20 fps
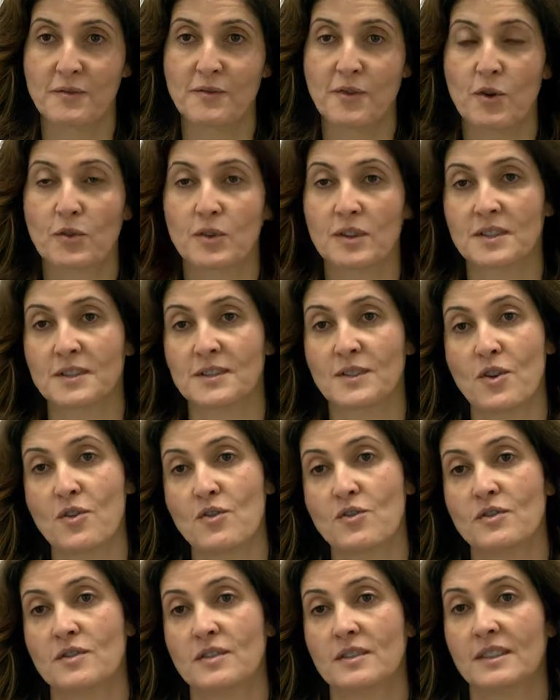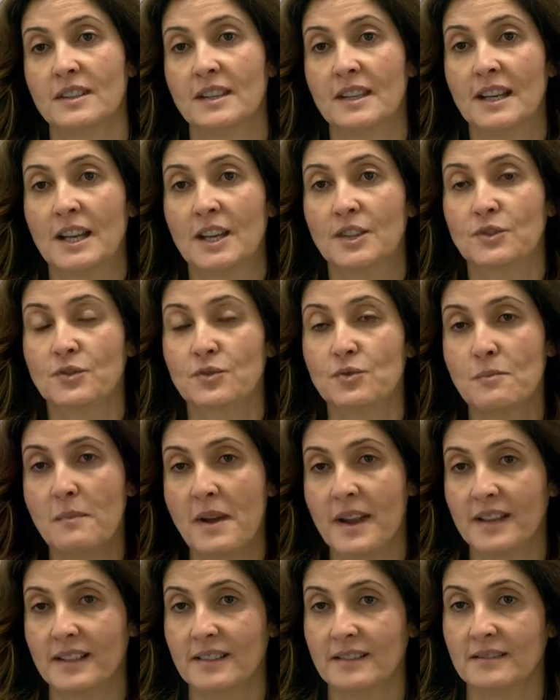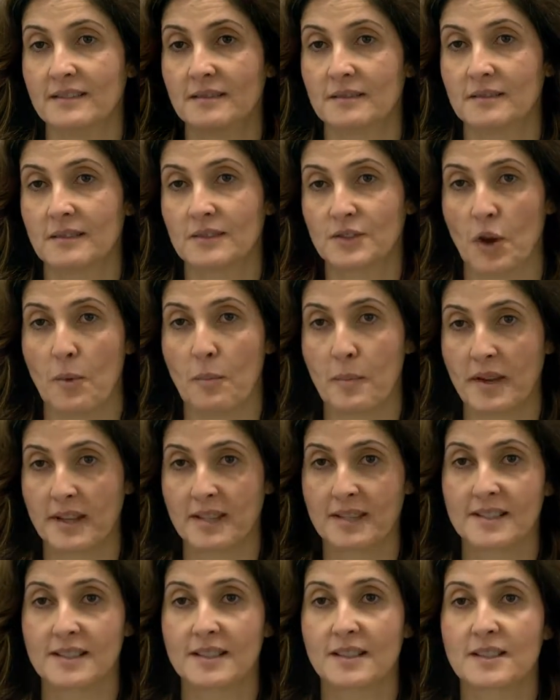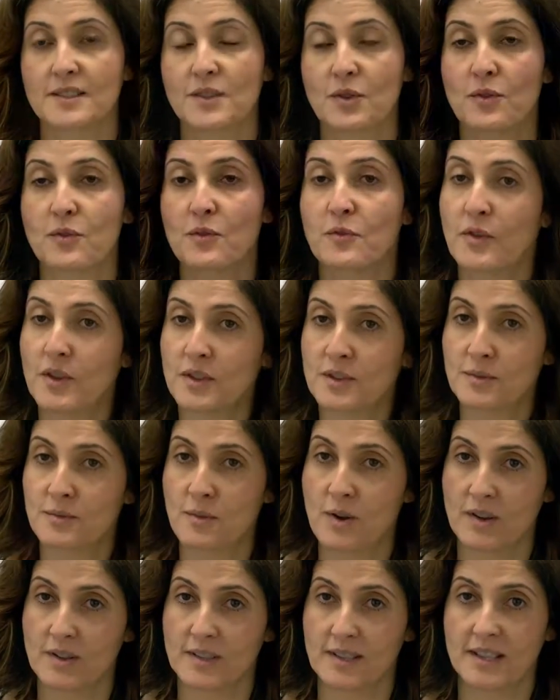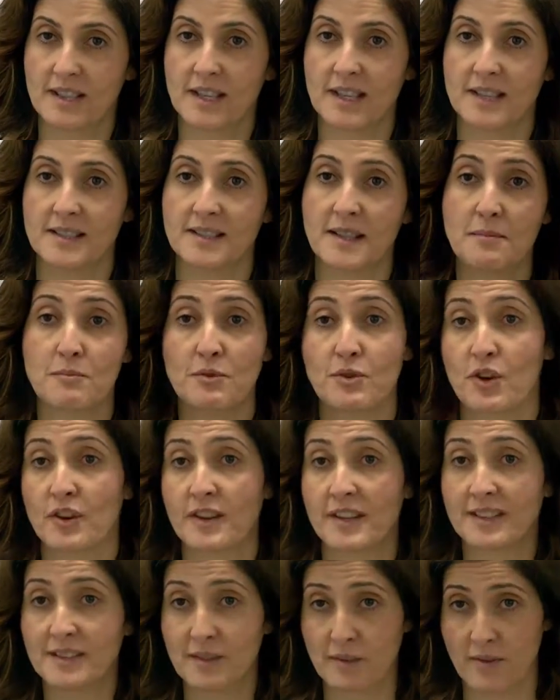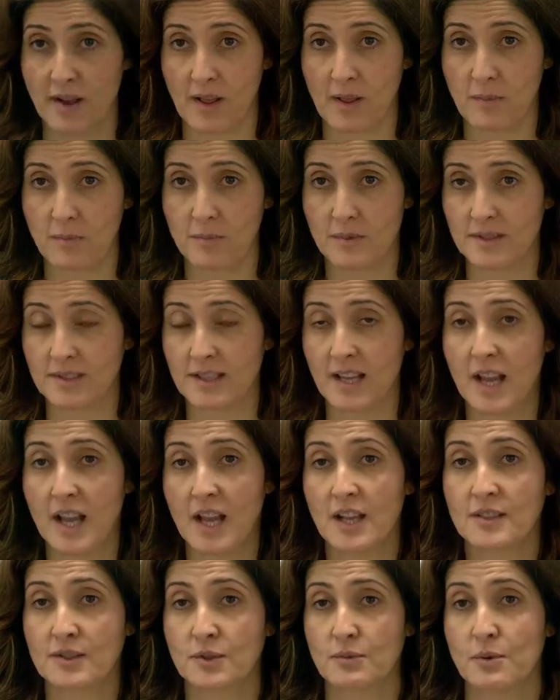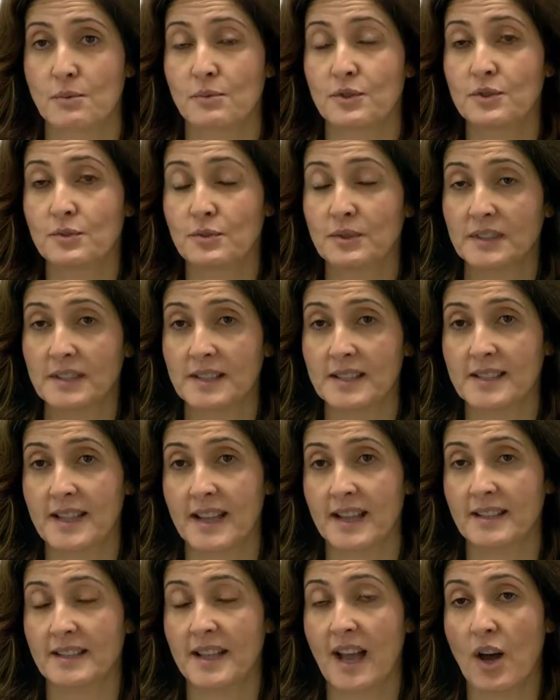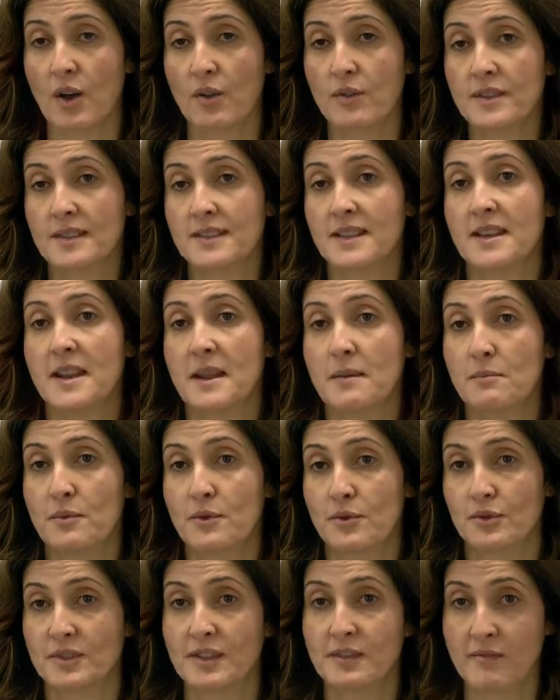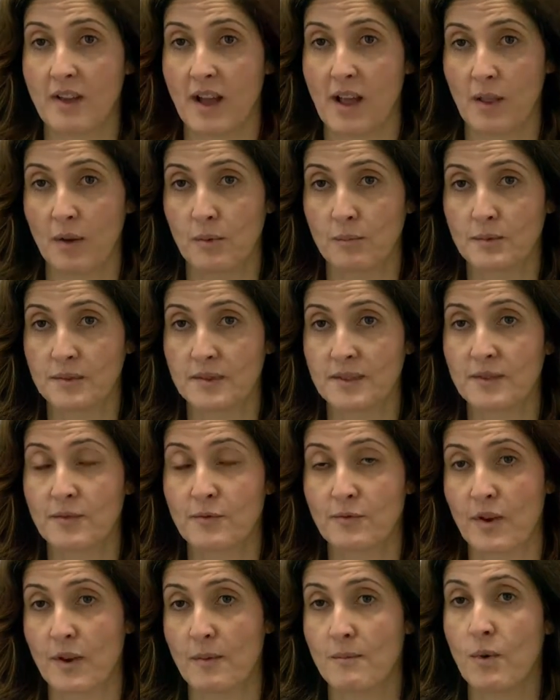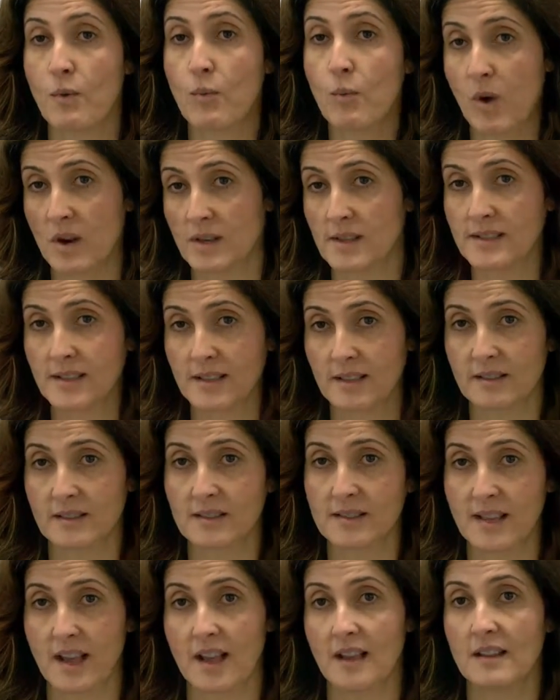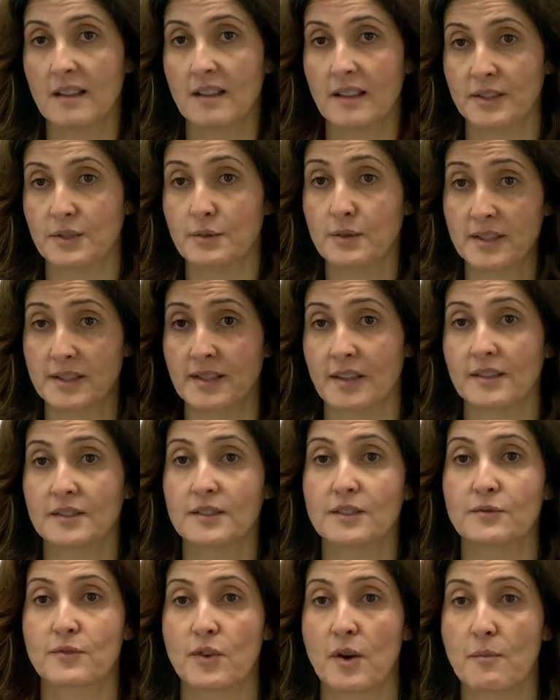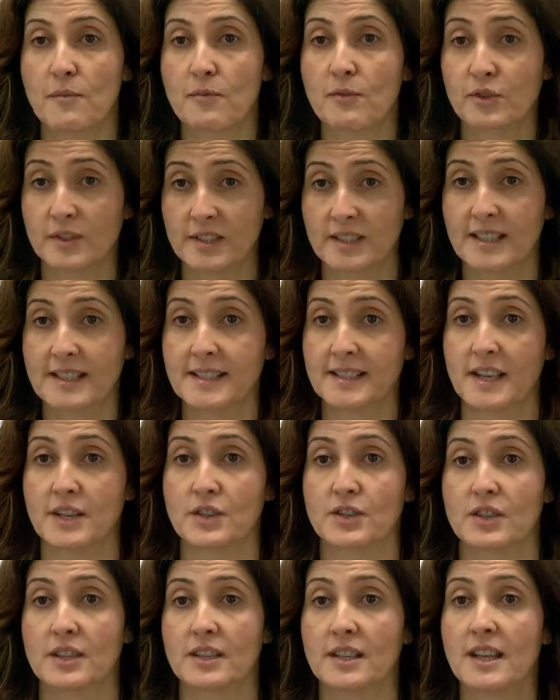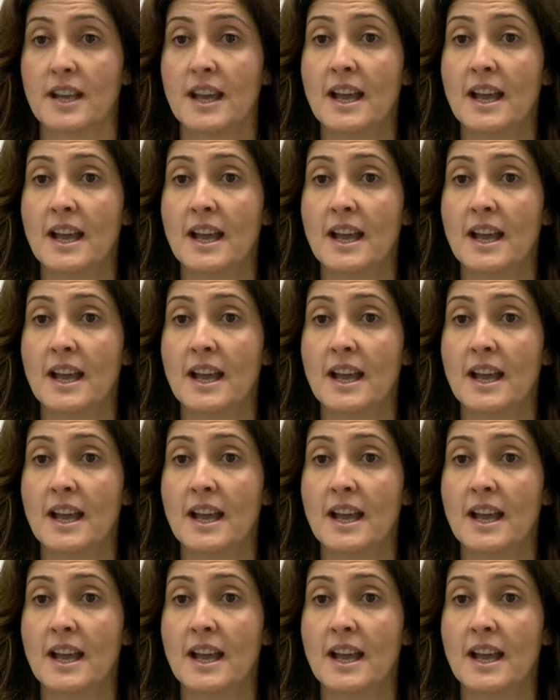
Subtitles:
focuses on two main topics. So the first one is embryonic development. So we want to understand how does an embryo develops from one single cell that results from fertilization.